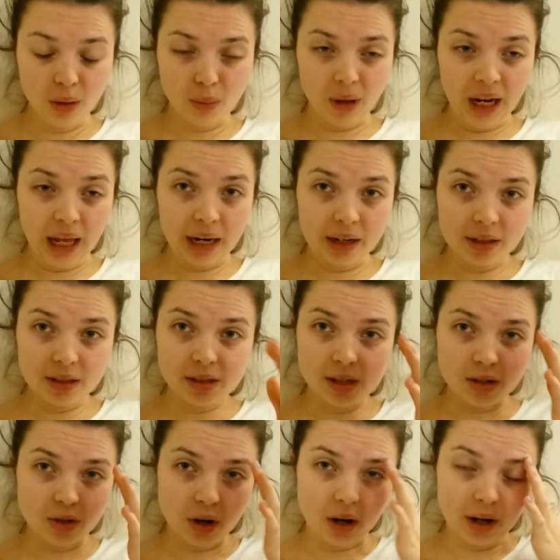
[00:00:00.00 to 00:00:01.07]
Plan is to
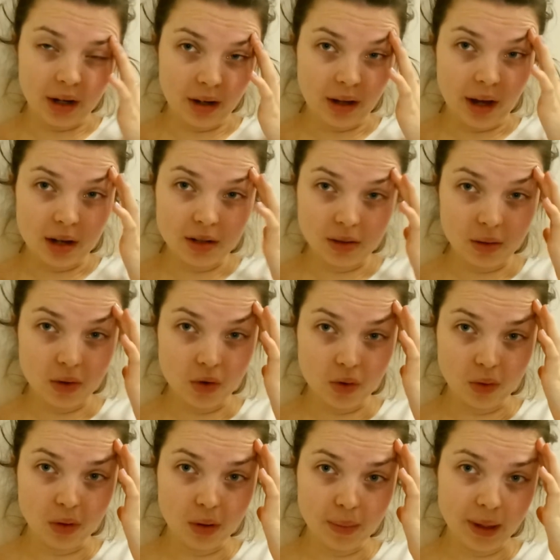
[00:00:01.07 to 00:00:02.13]
try and get to a
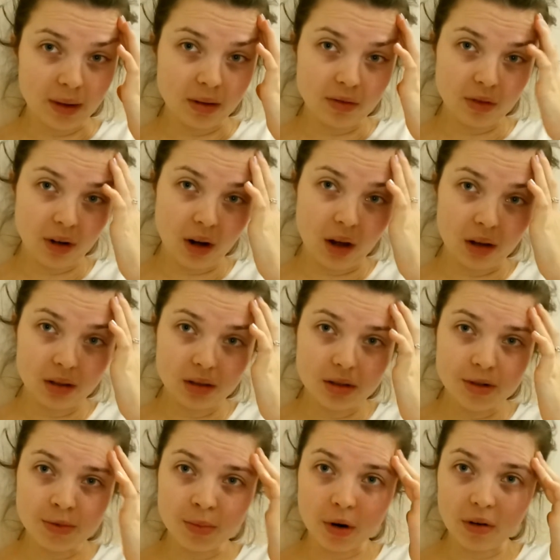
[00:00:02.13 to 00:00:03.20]
short amount of class
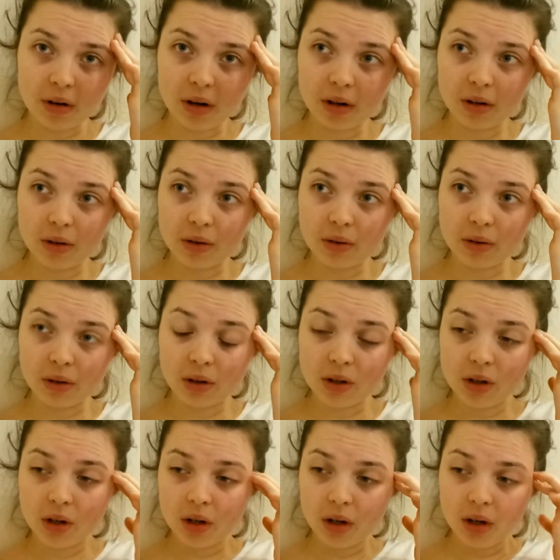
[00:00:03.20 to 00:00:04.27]
tomorrow,
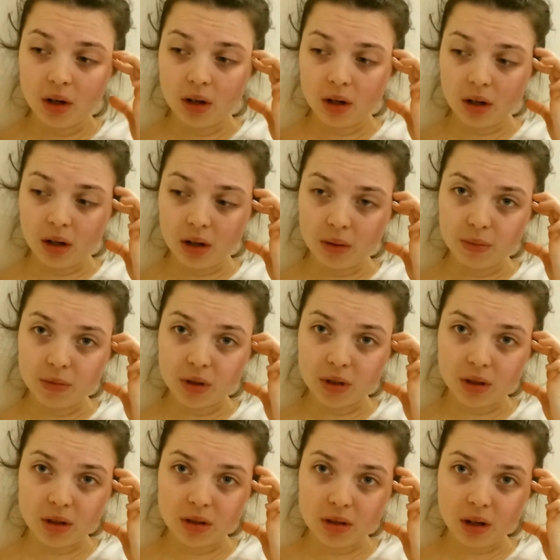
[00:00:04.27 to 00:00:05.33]

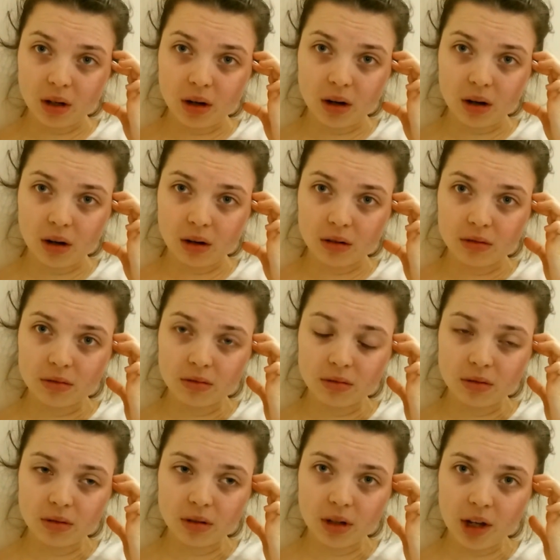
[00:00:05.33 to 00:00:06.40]
just because I can't
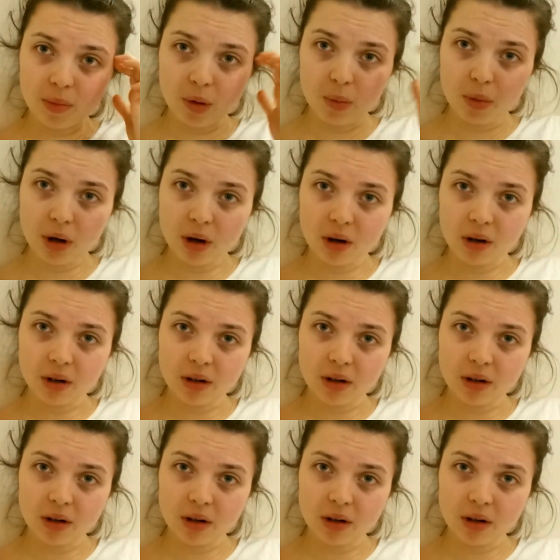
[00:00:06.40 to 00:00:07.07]
let my partner